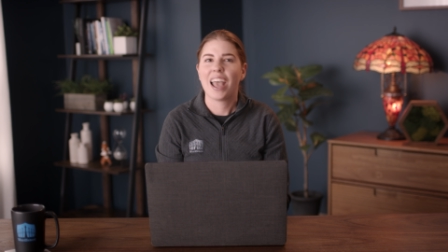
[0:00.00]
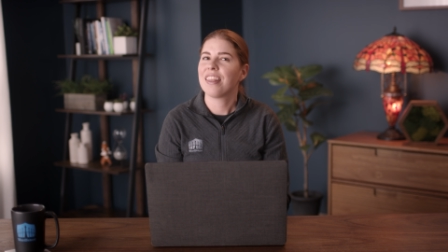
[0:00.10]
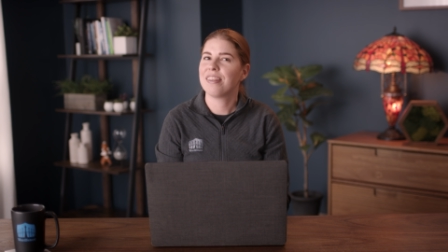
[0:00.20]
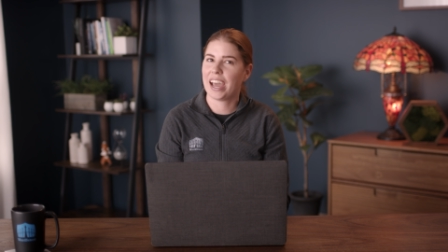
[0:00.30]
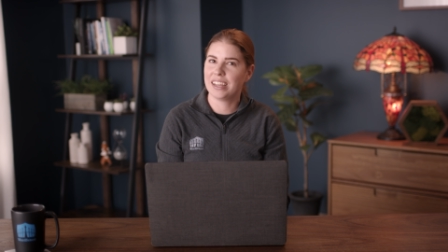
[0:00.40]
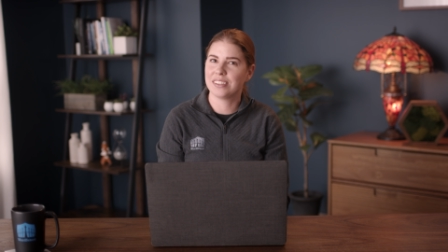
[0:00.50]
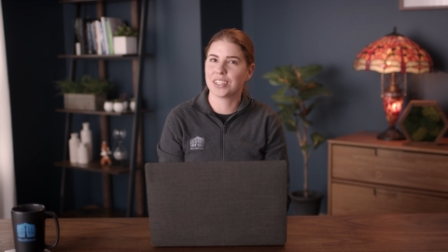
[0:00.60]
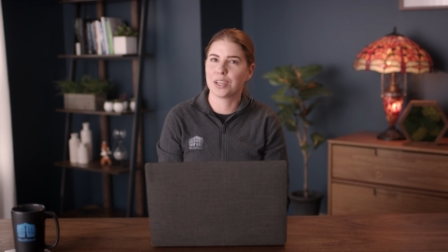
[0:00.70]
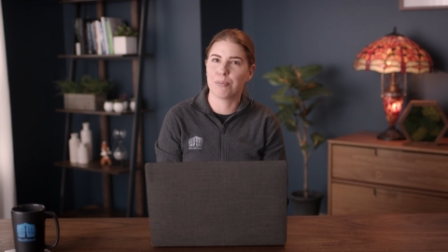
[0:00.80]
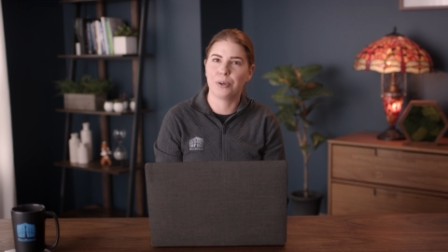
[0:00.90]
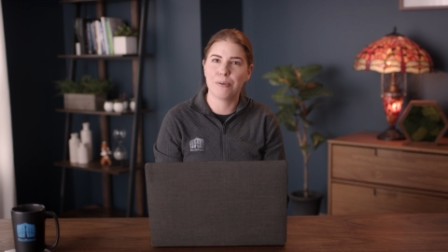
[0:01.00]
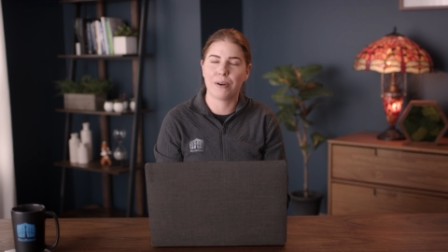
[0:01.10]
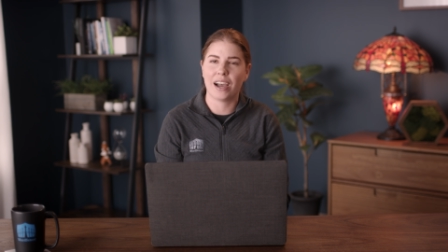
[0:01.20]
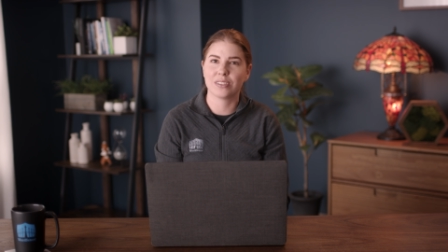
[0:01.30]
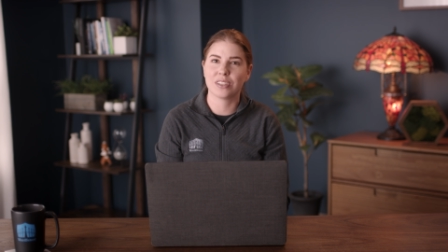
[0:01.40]
That is the complete
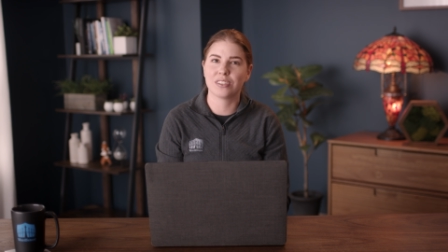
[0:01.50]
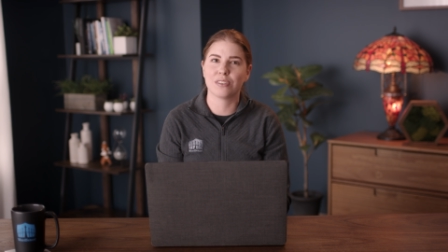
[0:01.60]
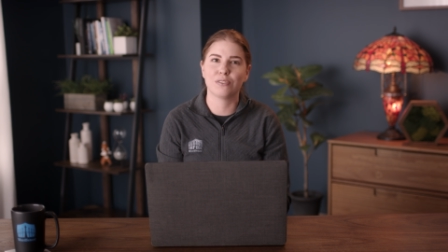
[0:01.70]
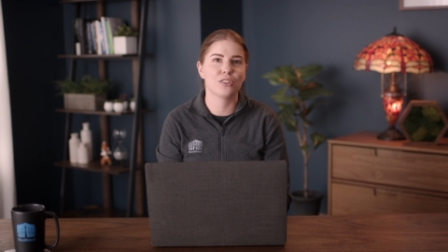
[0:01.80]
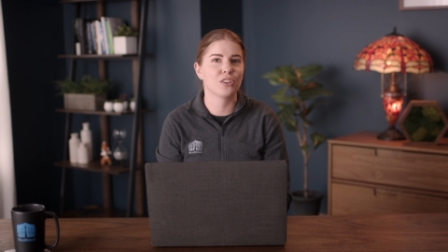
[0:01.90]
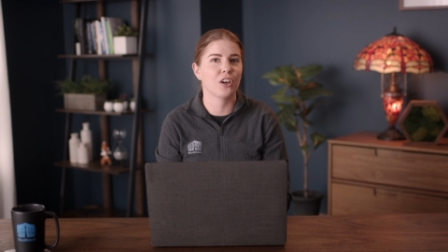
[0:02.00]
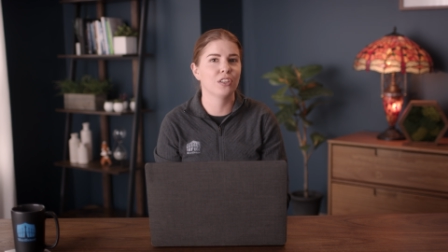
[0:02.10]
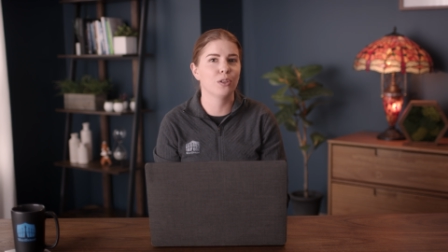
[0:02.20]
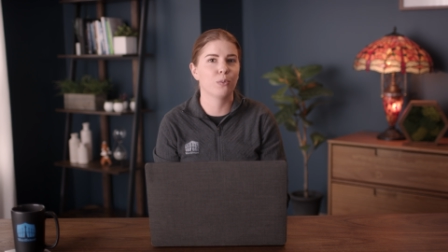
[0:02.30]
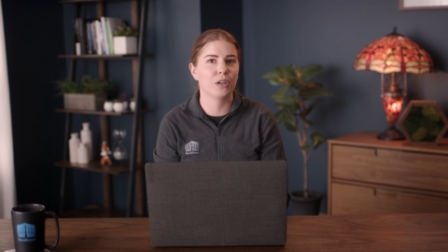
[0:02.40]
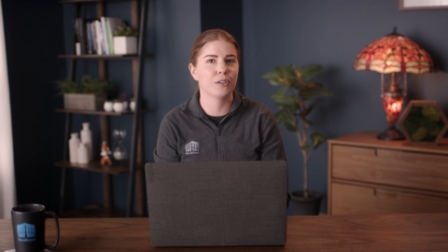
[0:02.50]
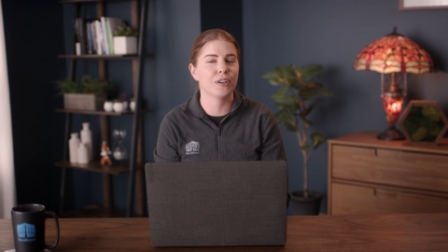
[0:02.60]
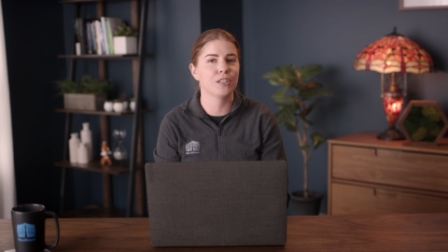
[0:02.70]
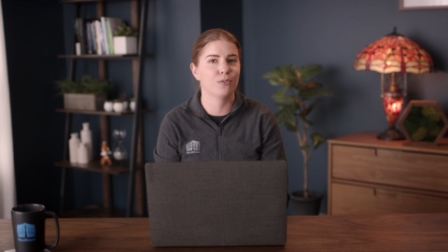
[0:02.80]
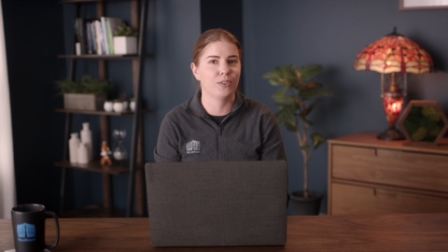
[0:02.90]
process of installing the
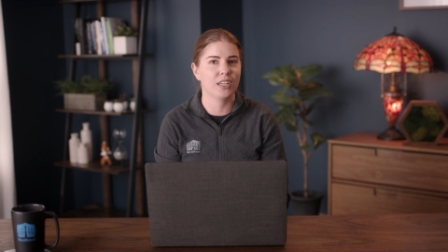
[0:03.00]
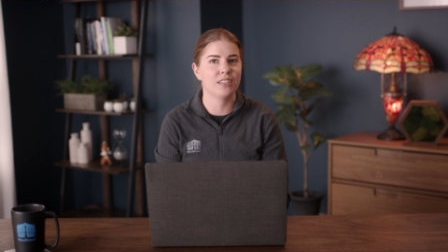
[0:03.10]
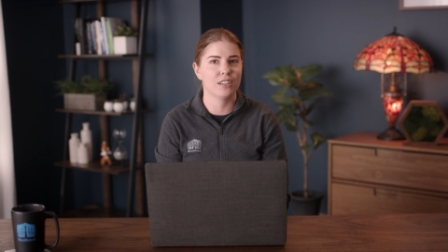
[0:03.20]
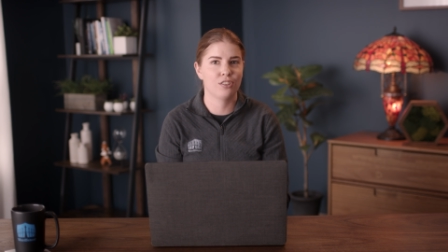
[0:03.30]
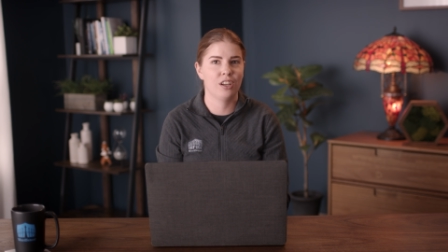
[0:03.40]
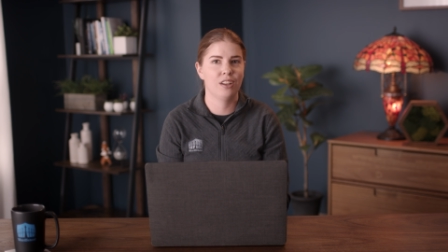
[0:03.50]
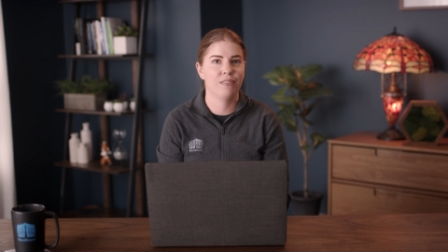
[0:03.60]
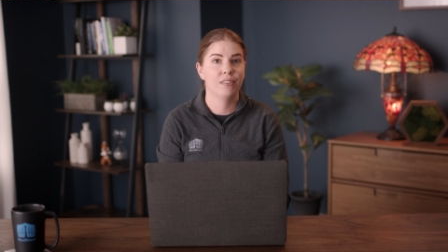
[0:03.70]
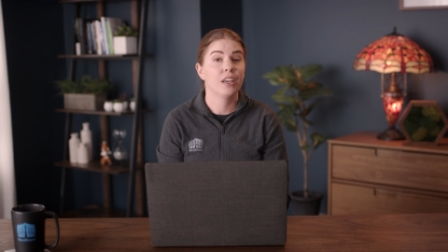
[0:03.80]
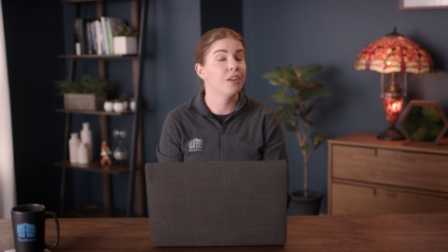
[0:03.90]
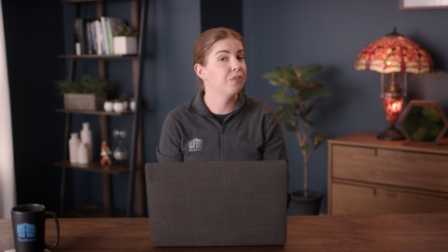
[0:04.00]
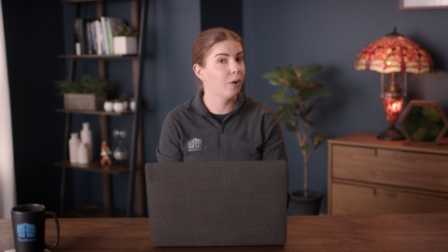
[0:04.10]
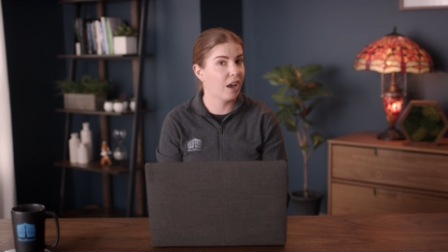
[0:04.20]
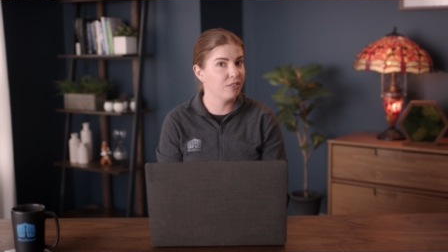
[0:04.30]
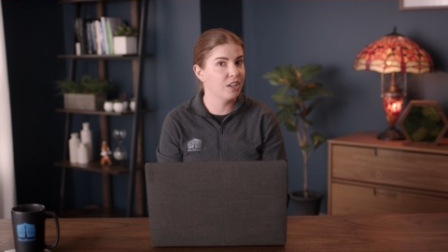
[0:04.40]
WordFence free edition. If you
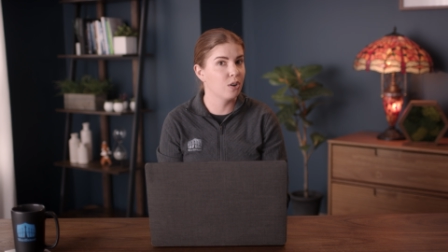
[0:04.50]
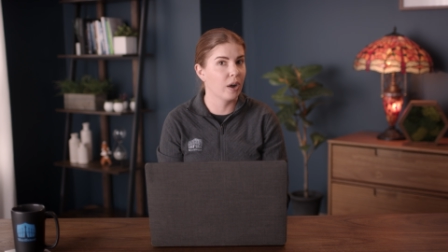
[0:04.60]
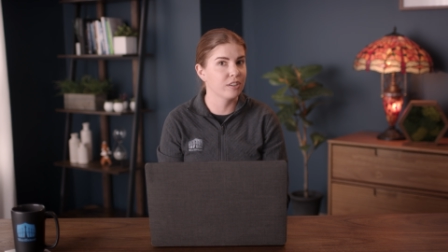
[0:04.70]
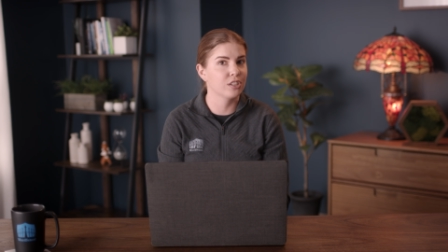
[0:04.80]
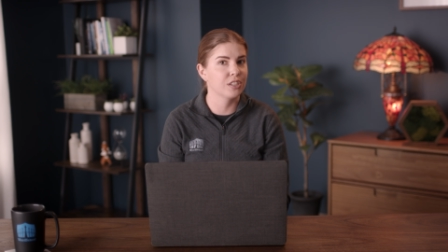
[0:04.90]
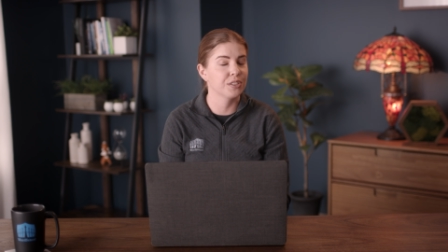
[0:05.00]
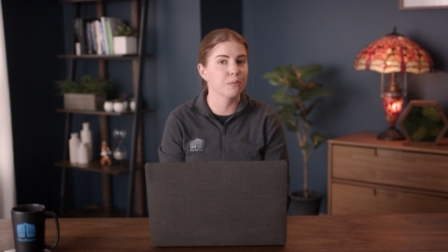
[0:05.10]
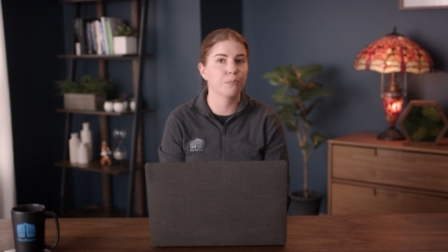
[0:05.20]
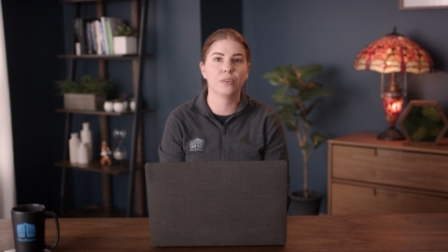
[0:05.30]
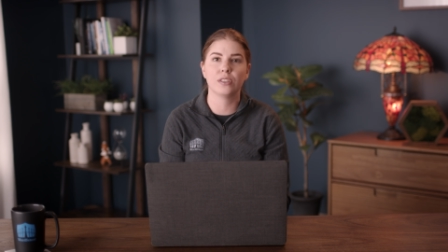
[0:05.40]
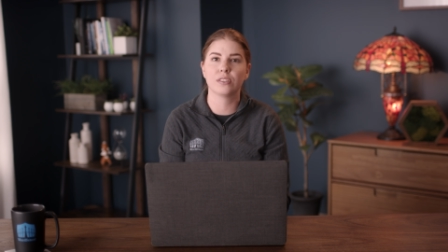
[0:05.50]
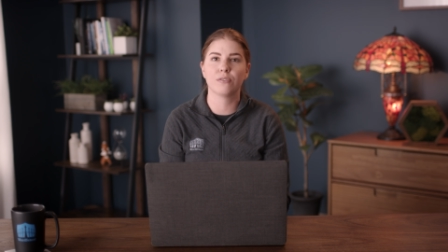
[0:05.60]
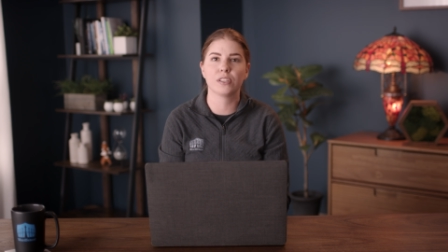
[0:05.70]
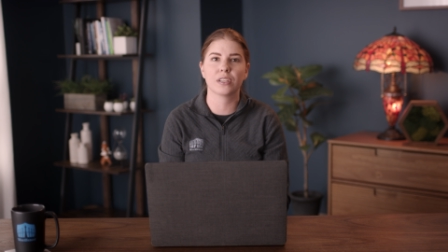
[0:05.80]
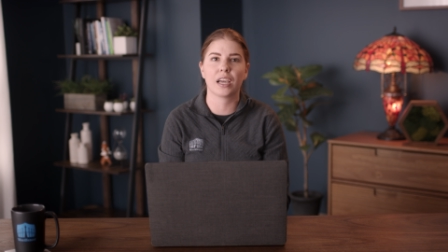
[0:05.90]
have any questions, please leave
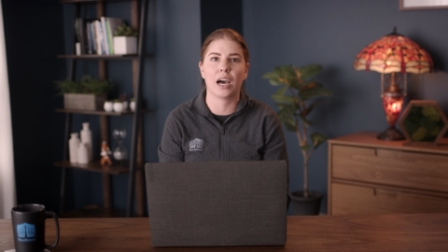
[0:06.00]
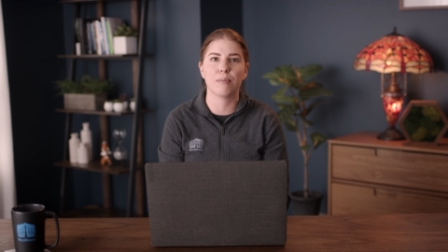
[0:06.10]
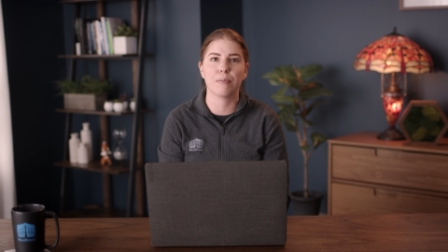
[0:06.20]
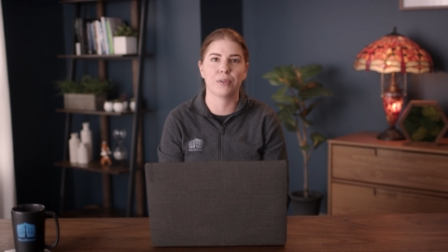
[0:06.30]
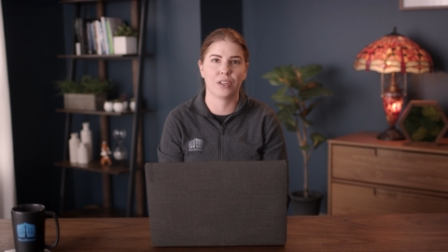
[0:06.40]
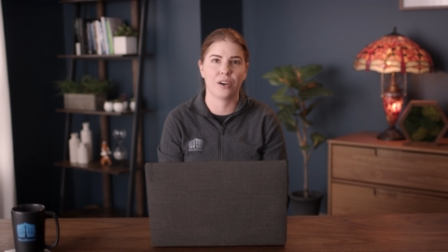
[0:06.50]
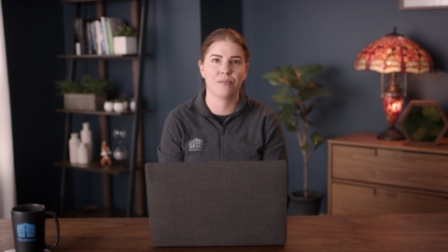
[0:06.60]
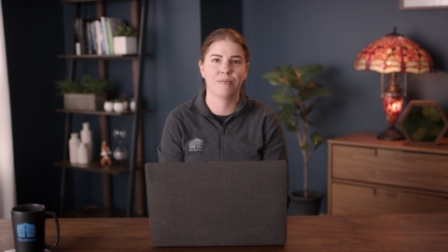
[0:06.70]
us a comment below.